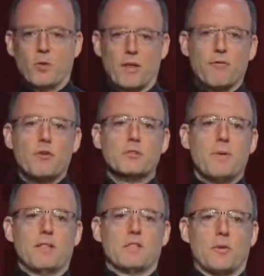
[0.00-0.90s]
they first
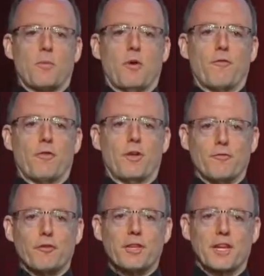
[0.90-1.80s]
made this a
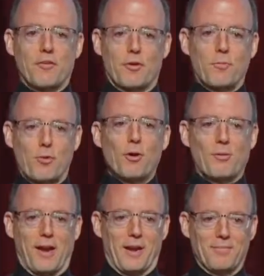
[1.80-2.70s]
fully covered
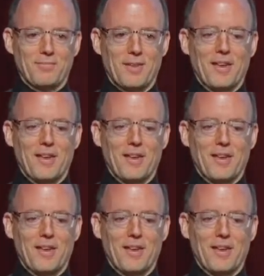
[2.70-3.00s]
program,